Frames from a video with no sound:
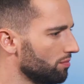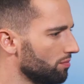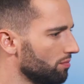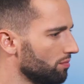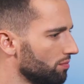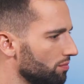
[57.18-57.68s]

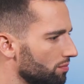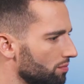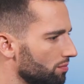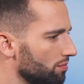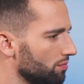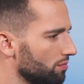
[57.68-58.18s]

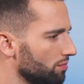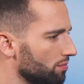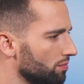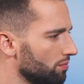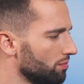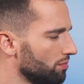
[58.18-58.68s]

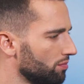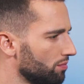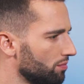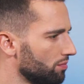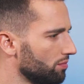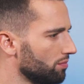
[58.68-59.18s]

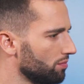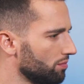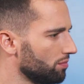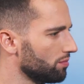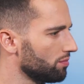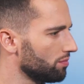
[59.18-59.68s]

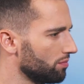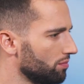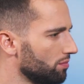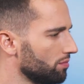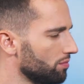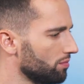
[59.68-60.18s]

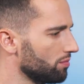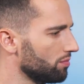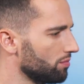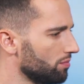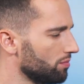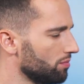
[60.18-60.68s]

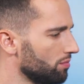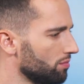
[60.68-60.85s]
[no speech]